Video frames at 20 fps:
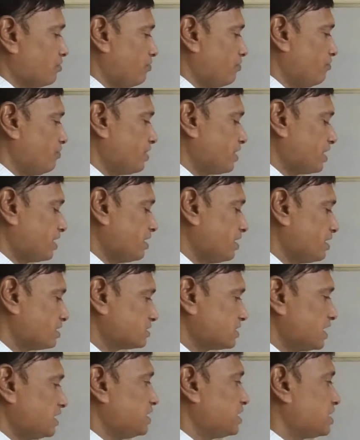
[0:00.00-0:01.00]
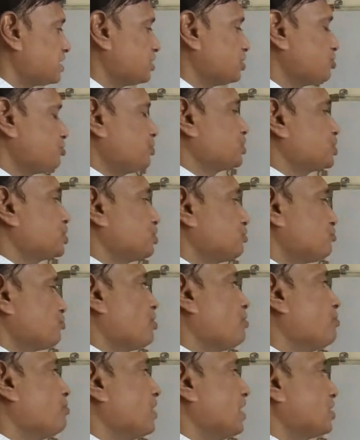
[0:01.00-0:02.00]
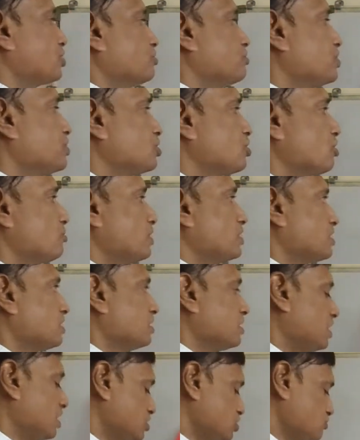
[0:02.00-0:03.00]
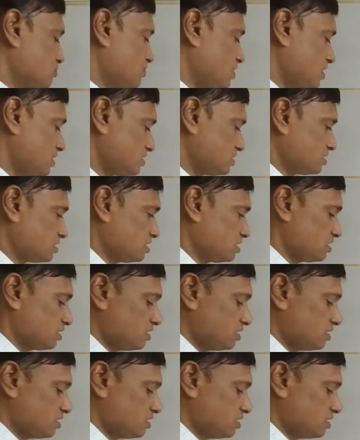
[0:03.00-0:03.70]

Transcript: we can assign the contribution from atomic orbital as well as